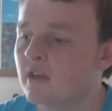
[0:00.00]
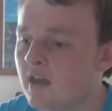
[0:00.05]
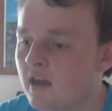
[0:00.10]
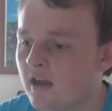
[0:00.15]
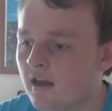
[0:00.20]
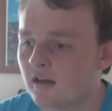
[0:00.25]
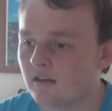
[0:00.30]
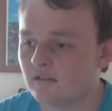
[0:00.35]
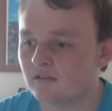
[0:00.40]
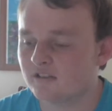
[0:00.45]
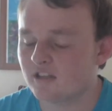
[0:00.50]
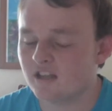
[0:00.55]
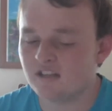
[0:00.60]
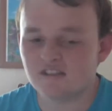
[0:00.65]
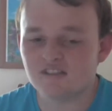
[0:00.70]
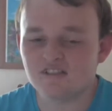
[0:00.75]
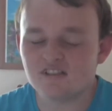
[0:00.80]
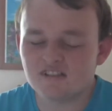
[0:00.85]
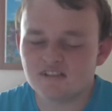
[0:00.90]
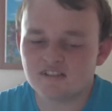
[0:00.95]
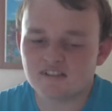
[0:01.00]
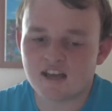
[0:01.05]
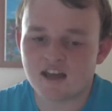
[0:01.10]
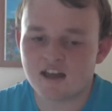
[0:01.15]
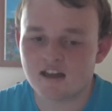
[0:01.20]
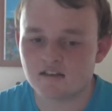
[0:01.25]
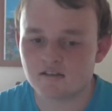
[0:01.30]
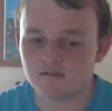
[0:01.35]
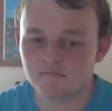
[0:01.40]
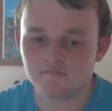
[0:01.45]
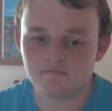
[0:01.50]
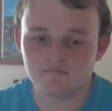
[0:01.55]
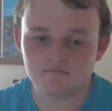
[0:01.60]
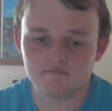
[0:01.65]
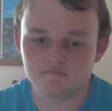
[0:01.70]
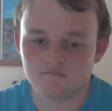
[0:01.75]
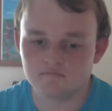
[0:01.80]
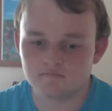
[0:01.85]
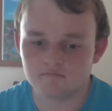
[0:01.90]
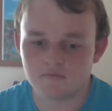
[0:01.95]
yeah, it's just sad.
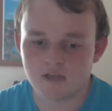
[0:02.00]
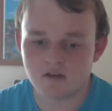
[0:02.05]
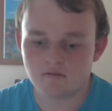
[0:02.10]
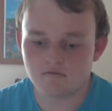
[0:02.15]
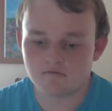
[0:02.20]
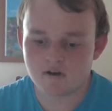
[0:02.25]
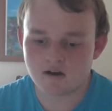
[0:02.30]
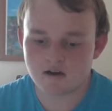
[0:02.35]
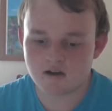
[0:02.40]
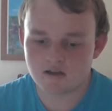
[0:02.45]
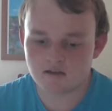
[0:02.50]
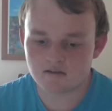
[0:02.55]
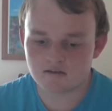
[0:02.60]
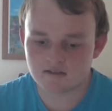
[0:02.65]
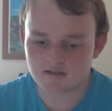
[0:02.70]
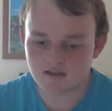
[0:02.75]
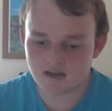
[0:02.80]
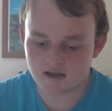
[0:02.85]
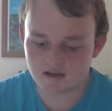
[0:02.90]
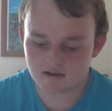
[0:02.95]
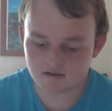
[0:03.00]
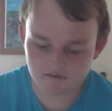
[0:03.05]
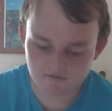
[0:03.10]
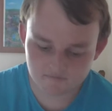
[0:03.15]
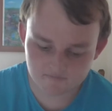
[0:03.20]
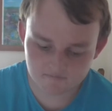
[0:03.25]
It really is sad.